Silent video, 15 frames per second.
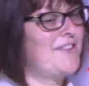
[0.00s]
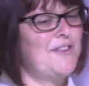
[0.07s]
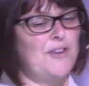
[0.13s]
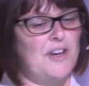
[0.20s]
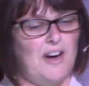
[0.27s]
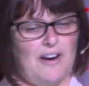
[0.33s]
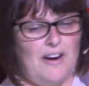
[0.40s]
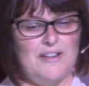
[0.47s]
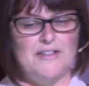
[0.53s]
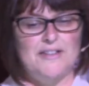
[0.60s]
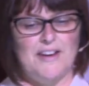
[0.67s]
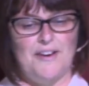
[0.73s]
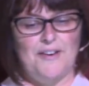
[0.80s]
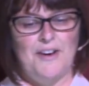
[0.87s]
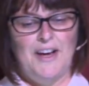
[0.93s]
you guys.
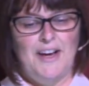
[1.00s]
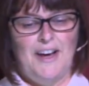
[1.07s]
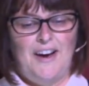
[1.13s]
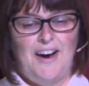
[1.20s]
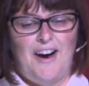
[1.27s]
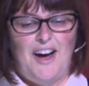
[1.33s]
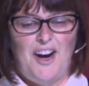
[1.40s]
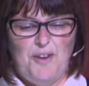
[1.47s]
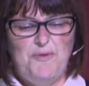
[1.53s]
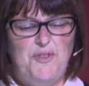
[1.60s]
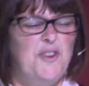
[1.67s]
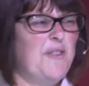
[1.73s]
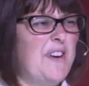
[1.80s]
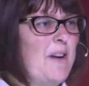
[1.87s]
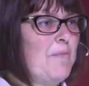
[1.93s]
So, and I'm
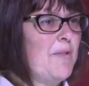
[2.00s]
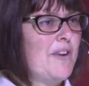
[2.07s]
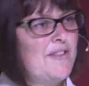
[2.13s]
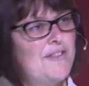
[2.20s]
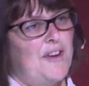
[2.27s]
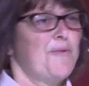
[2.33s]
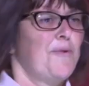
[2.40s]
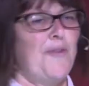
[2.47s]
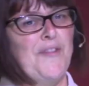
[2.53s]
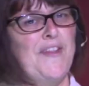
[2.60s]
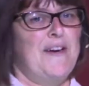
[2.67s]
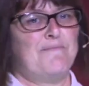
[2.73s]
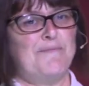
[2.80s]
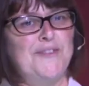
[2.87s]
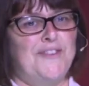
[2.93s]
doing it because I want
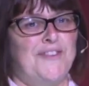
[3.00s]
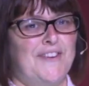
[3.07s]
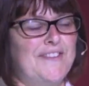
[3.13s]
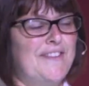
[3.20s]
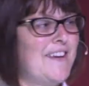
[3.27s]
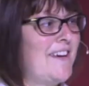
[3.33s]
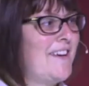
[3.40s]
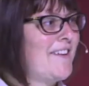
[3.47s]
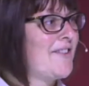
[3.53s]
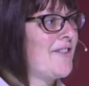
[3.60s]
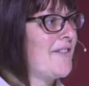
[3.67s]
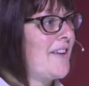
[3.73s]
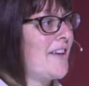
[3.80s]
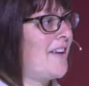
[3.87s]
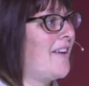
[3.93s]
them to succeed,
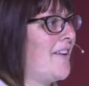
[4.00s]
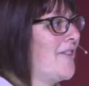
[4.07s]
because I can't